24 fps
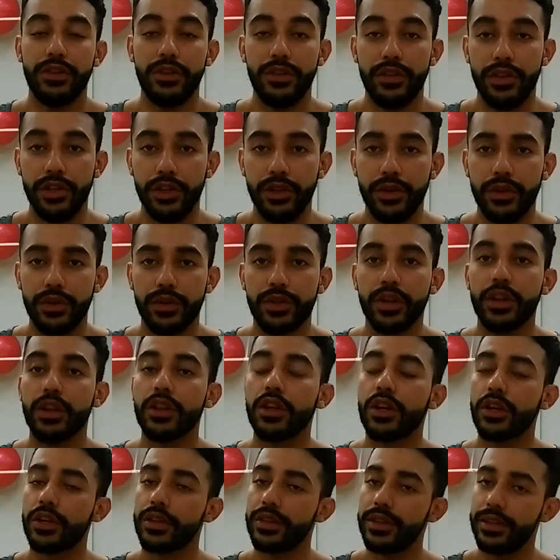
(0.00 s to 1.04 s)
do to
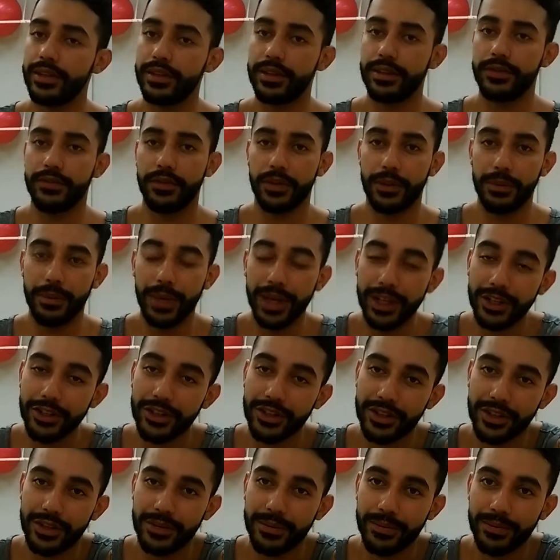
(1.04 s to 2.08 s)
learn this
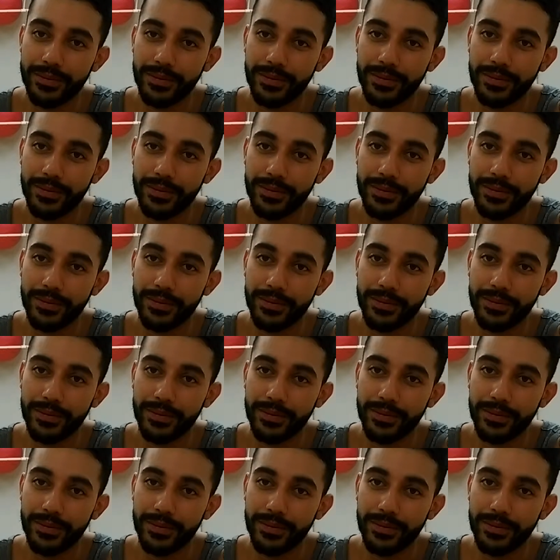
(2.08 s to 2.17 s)
information?